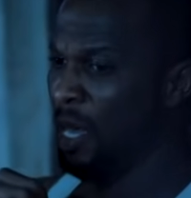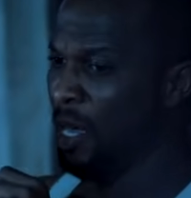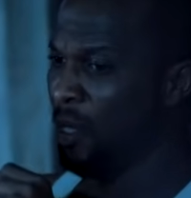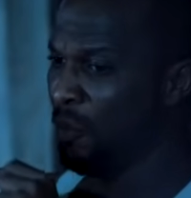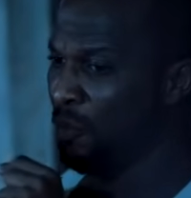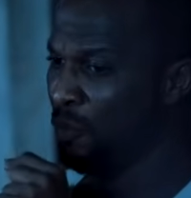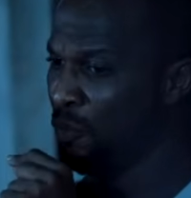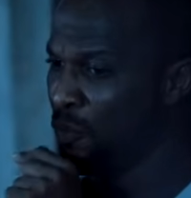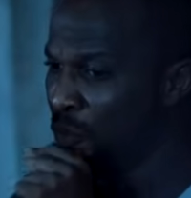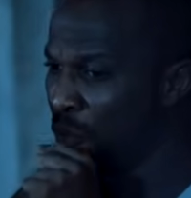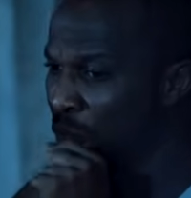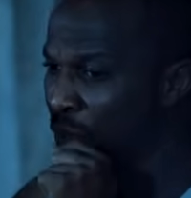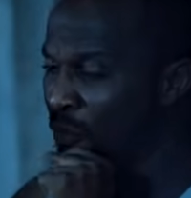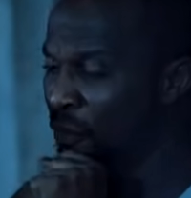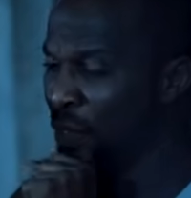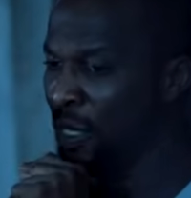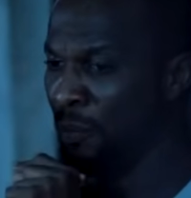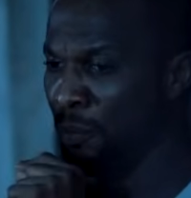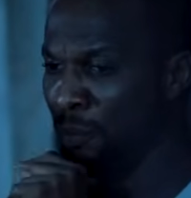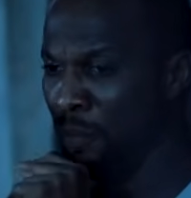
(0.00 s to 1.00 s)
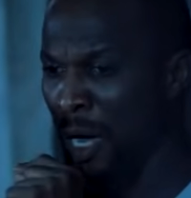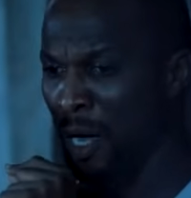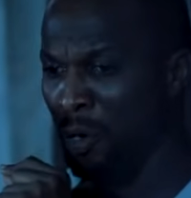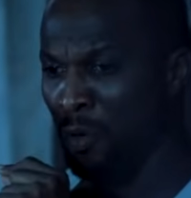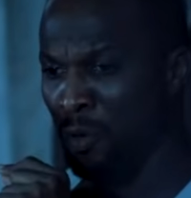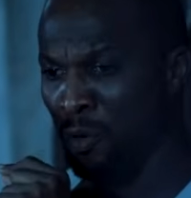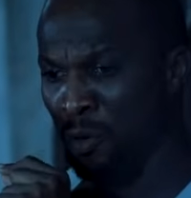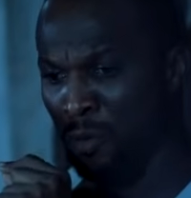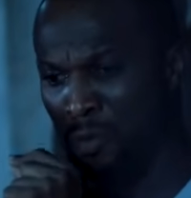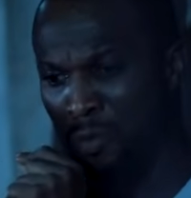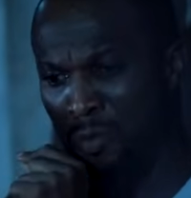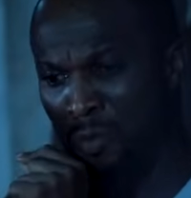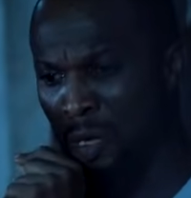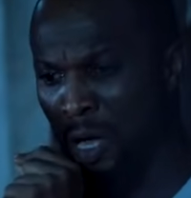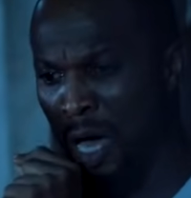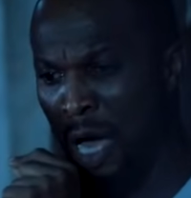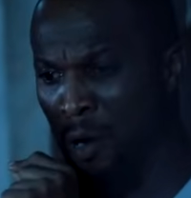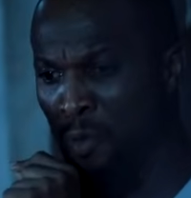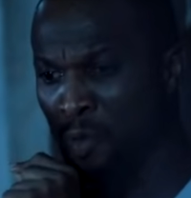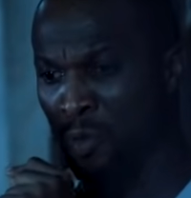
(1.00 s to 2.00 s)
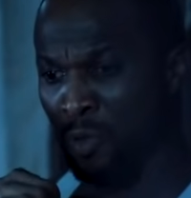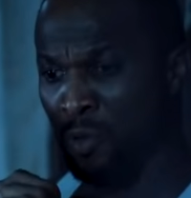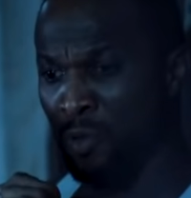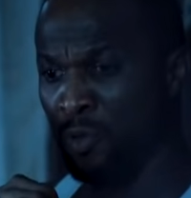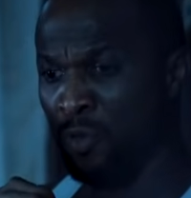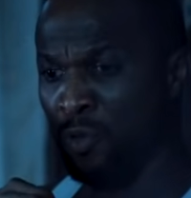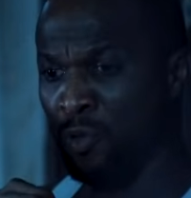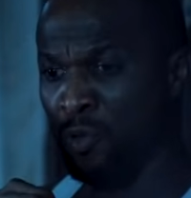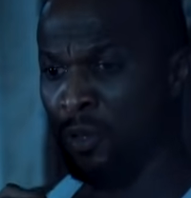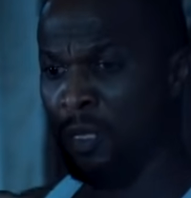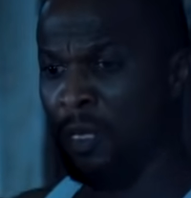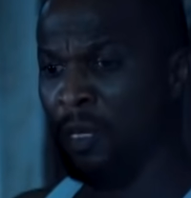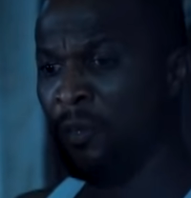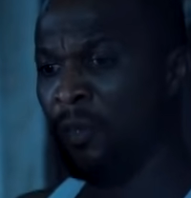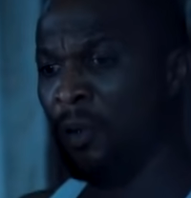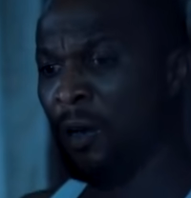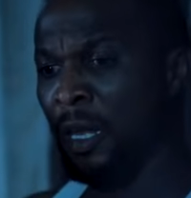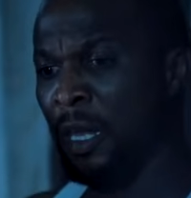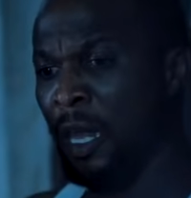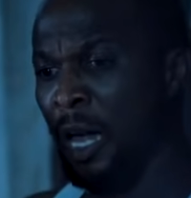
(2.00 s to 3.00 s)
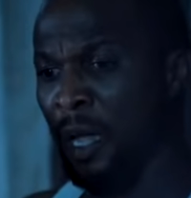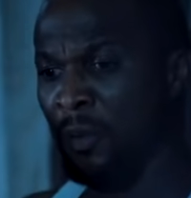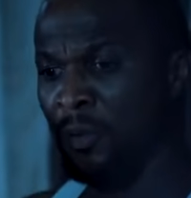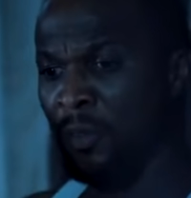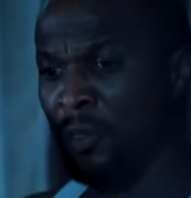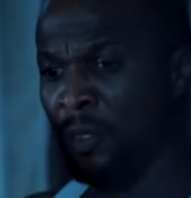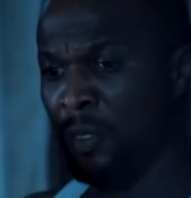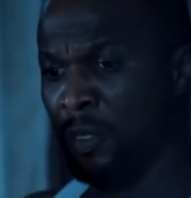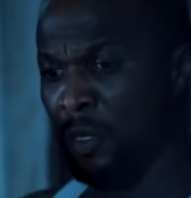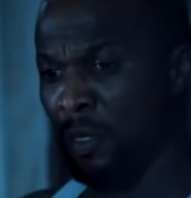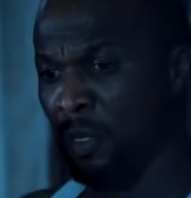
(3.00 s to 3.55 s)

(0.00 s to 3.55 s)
and reflect back on how we used to live our lives.